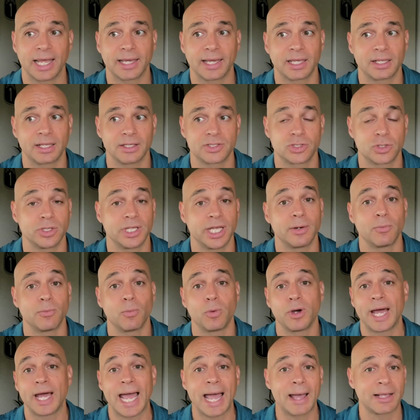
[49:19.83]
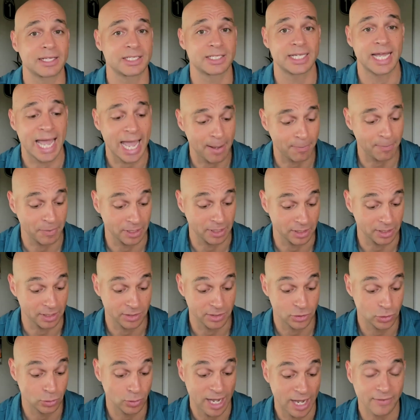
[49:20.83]
Like, so then what has to happen
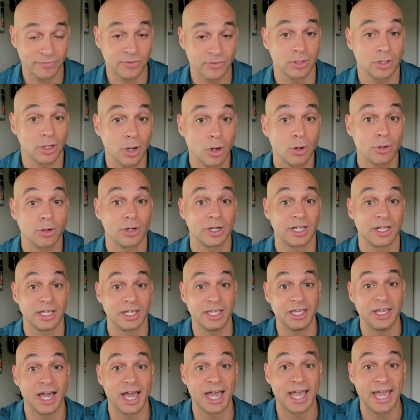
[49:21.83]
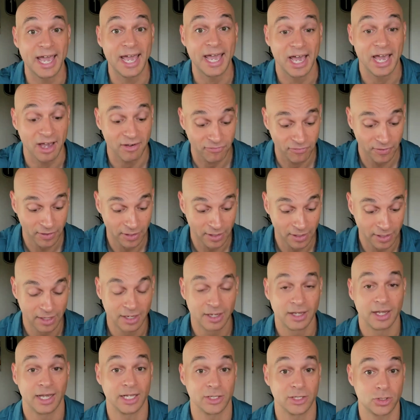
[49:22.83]
is you have to go to the EIF
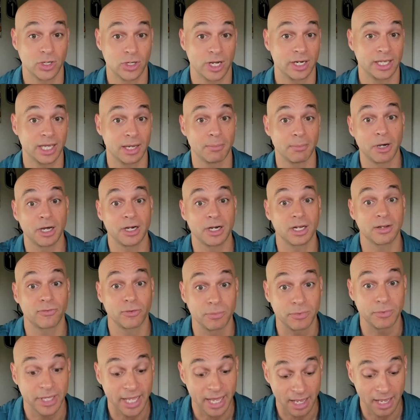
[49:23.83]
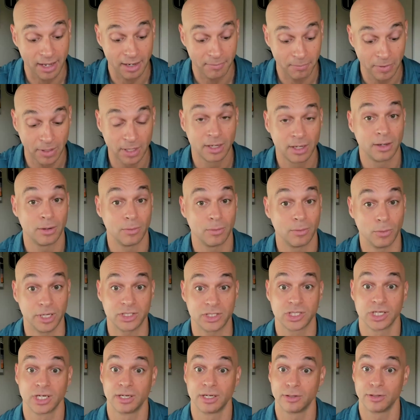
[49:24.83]
and try to get money from them,
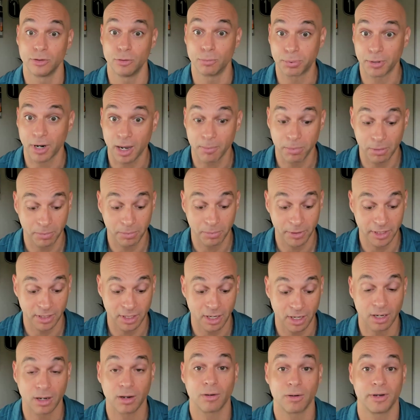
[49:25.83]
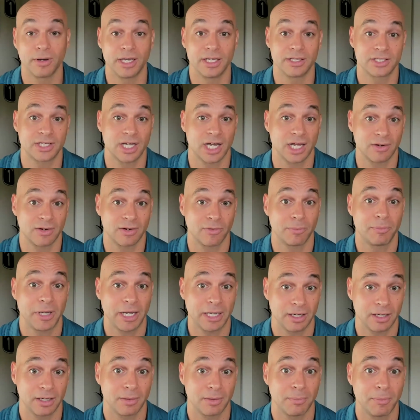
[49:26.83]
which you probably know is kind of a
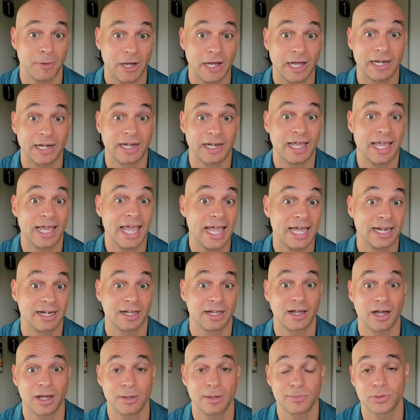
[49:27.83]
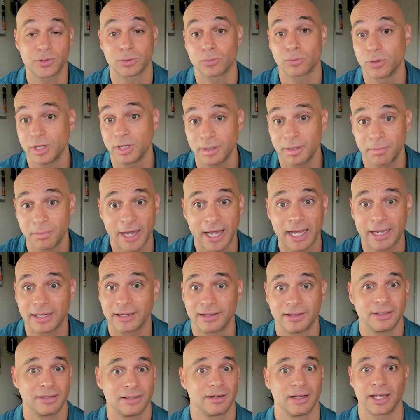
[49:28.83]
pain in the butt, and it comes with really
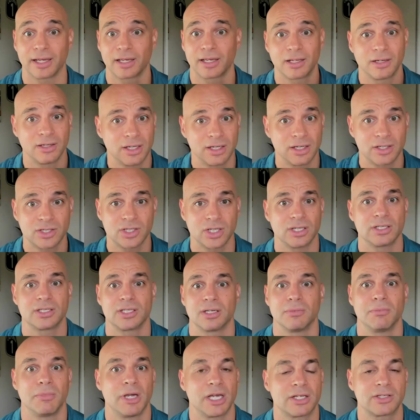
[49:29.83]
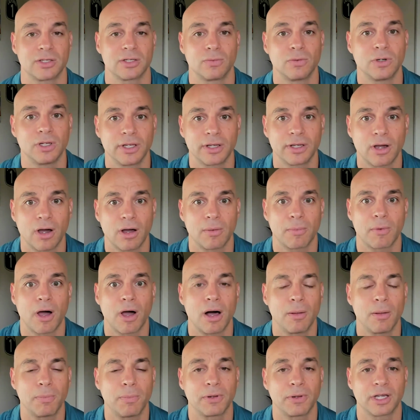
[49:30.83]
bad like conditions and makes it really
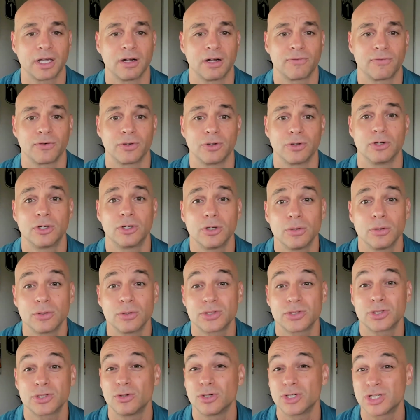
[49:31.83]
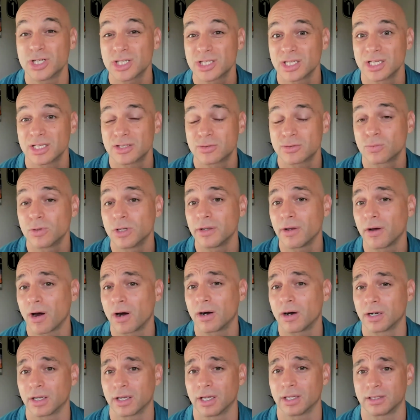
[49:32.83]
complicated for you to do. So it's really
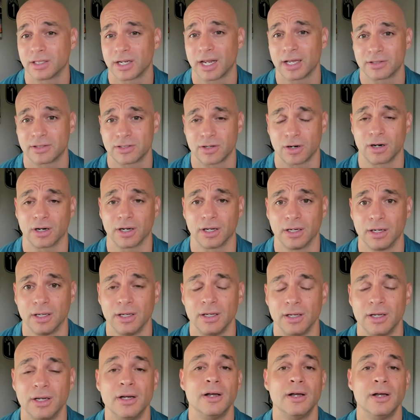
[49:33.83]
hard to get to that target.